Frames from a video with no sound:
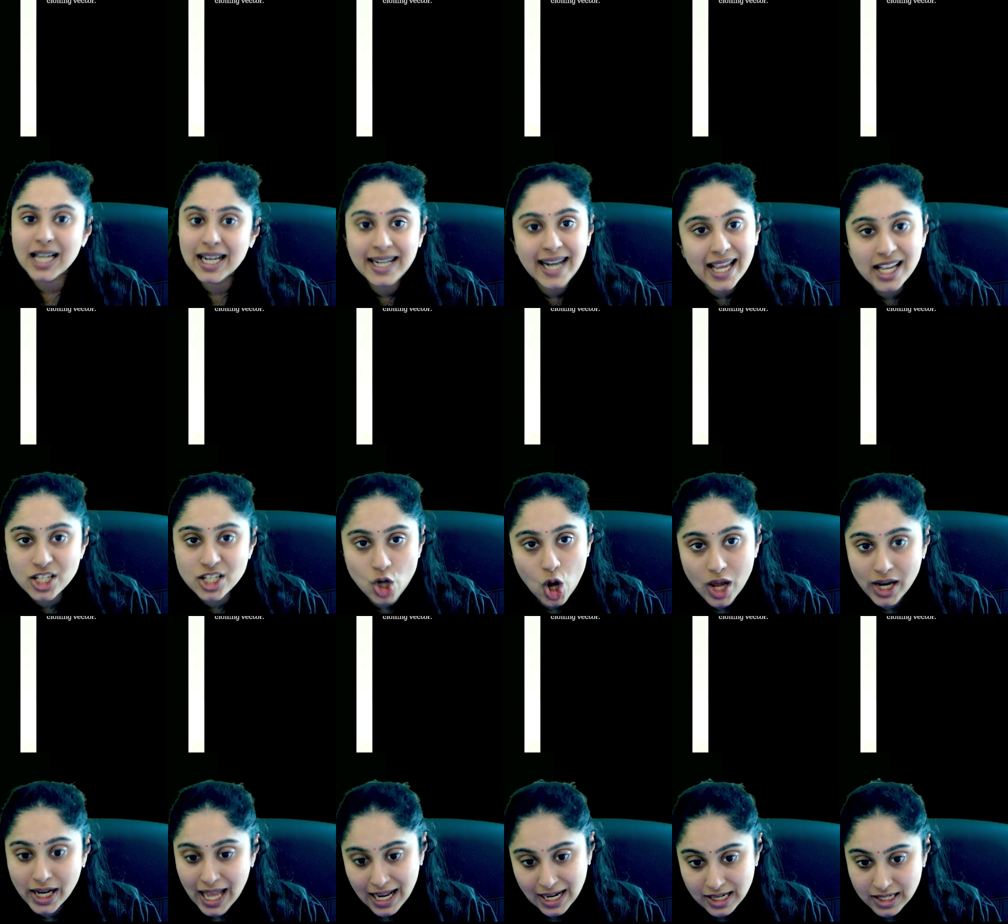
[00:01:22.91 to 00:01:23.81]
next
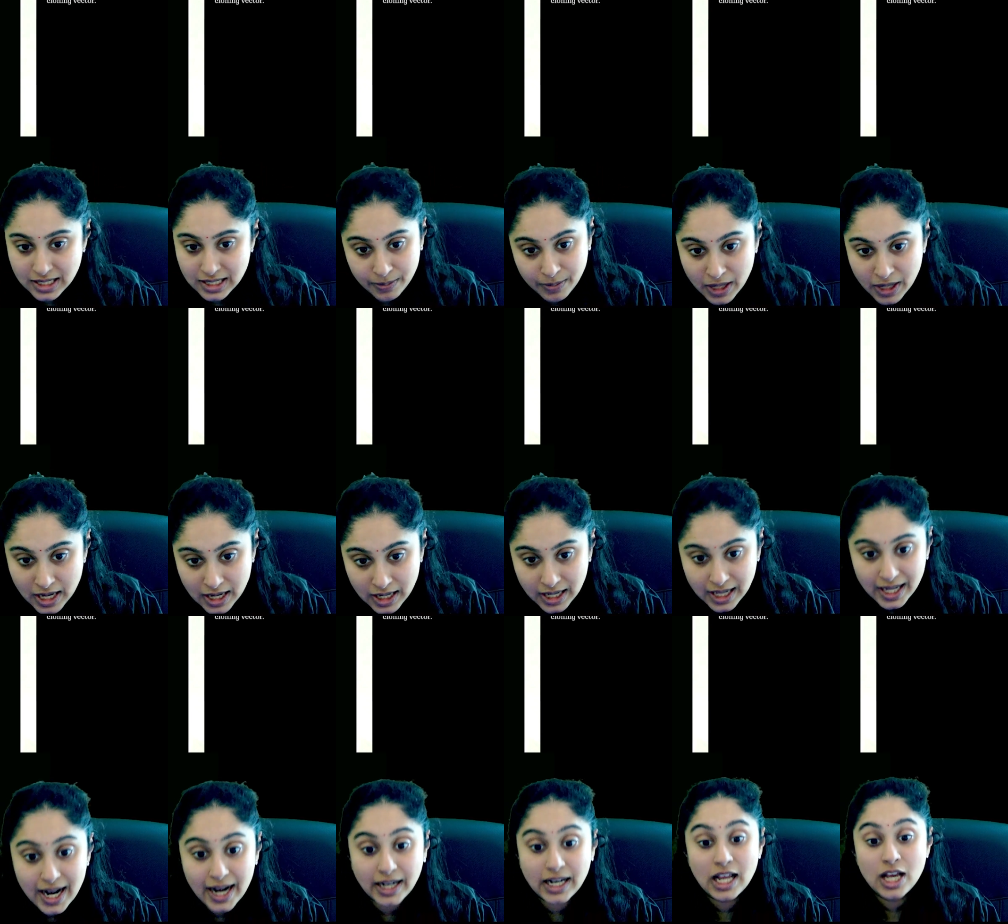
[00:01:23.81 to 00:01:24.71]
organism,
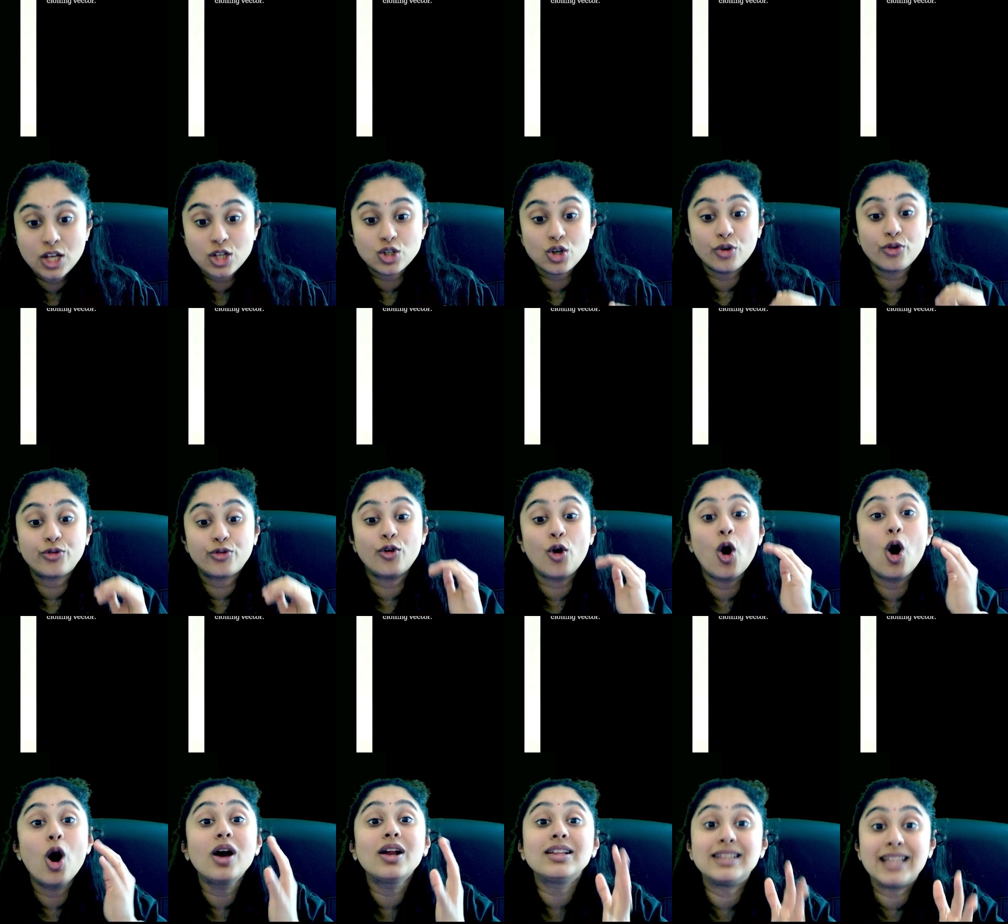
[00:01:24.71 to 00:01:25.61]
correct? So
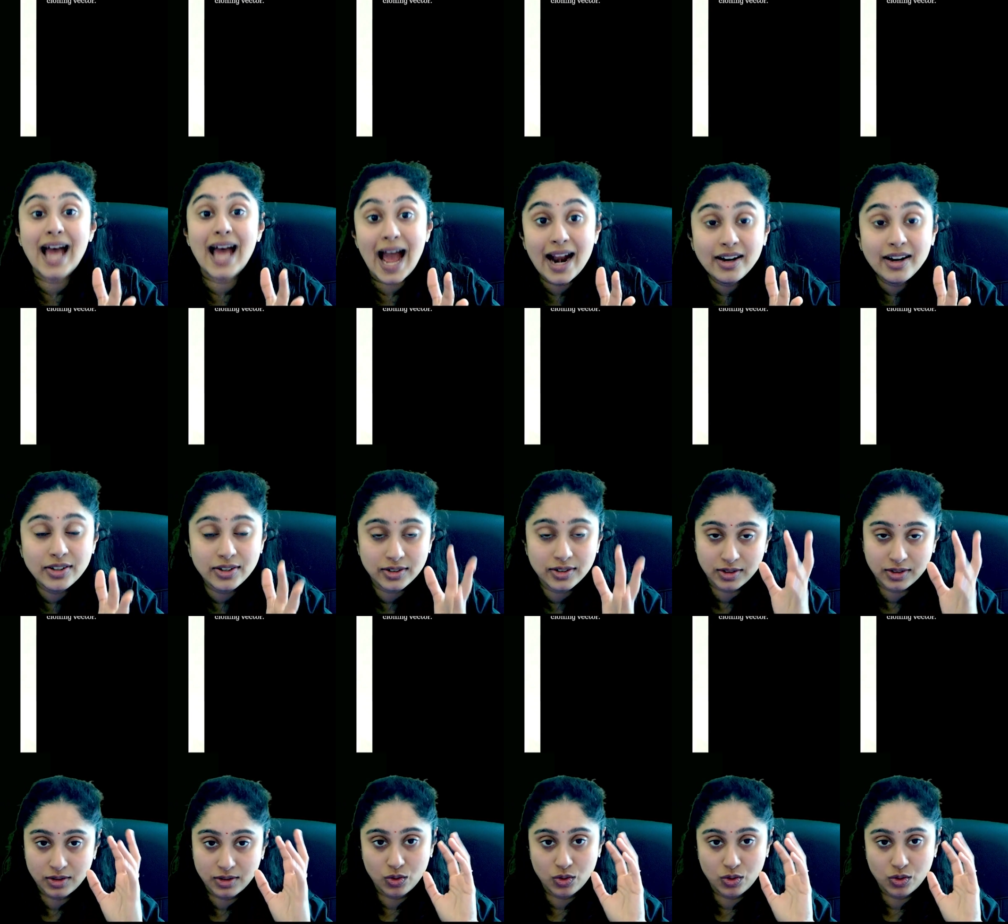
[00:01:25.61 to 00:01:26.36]
for that,